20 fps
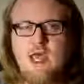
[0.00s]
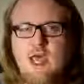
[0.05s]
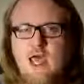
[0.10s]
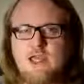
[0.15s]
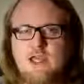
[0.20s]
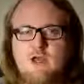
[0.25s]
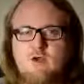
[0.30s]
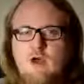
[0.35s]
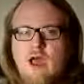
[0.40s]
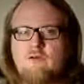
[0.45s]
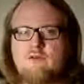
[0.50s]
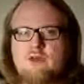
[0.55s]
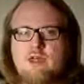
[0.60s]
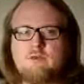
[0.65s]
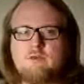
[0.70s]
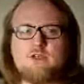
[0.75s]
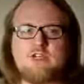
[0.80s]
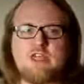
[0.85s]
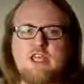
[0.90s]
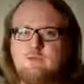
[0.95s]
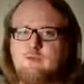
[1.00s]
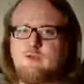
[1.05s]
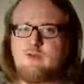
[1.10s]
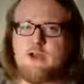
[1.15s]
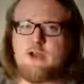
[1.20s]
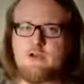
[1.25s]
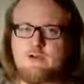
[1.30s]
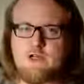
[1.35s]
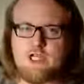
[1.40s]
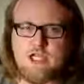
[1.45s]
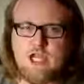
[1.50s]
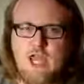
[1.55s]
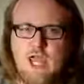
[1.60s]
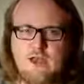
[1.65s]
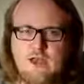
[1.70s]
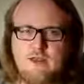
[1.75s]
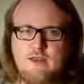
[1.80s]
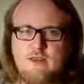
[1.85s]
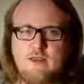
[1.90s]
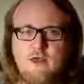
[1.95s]
and you have some deeper
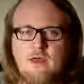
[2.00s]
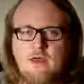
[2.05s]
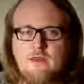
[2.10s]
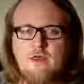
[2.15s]
understanding